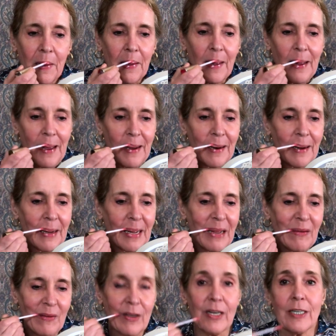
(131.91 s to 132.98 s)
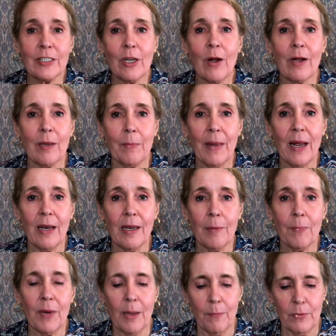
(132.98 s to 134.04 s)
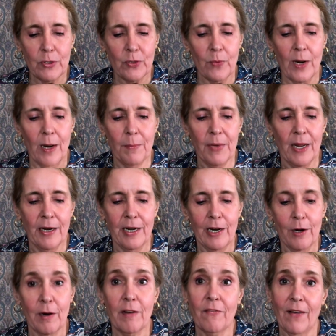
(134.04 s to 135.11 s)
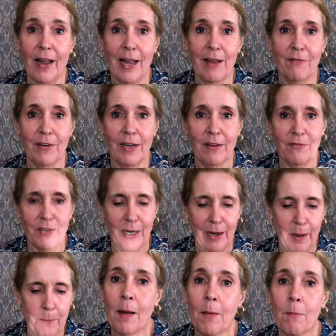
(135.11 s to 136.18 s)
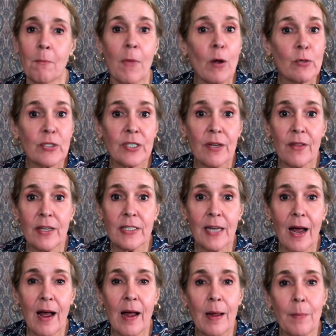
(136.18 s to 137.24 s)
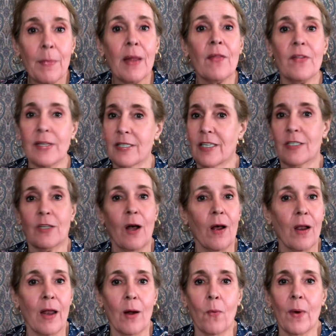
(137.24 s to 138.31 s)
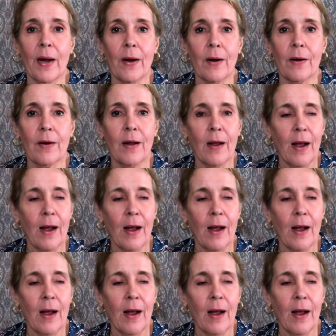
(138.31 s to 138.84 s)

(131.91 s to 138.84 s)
And I am going to talk about lip plumpers when I'm done here if I have enough time. Most of the time, this is all I wear.